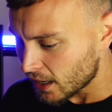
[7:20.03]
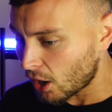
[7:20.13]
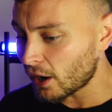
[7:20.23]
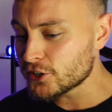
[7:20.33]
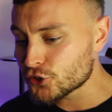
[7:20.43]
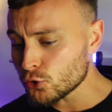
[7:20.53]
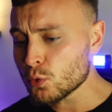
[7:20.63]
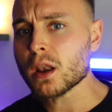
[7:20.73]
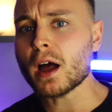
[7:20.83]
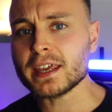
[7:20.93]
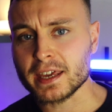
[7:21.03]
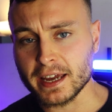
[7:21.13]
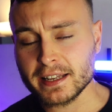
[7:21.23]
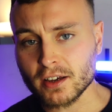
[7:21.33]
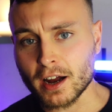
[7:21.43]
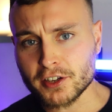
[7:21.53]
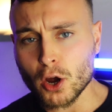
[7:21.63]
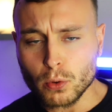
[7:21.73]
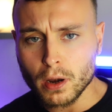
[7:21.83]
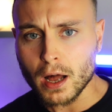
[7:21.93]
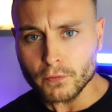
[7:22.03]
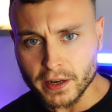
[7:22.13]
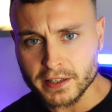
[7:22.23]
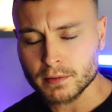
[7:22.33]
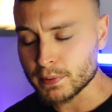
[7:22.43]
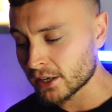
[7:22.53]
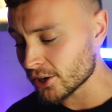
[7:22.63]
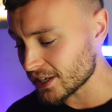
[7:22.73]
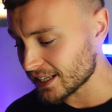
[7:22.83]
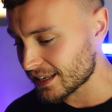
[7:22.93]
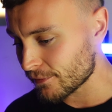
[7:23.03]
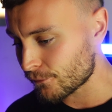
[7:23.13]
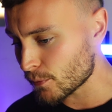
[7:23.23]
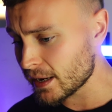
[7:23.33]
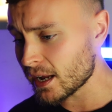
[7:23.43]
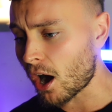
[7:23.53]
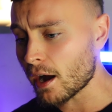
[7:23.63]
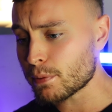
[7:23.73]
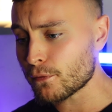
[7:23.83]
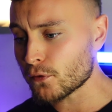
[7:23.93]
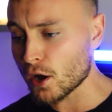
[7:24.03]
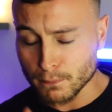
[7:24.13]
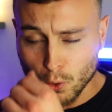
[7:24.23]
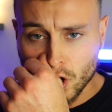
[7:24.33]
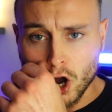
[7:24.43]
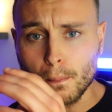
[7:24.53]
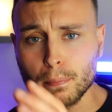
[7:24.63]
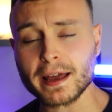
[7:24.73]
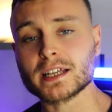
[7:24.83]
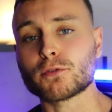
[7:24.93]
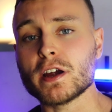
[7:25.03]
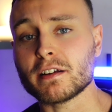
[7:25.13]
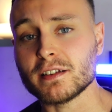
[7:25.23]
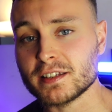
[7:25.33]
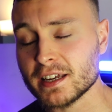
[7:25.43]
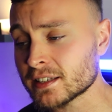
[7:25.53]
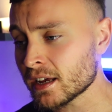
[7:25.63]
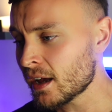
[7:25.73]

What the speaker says: I do like it. I don't love it, because for me, I prefer more complex fragrances.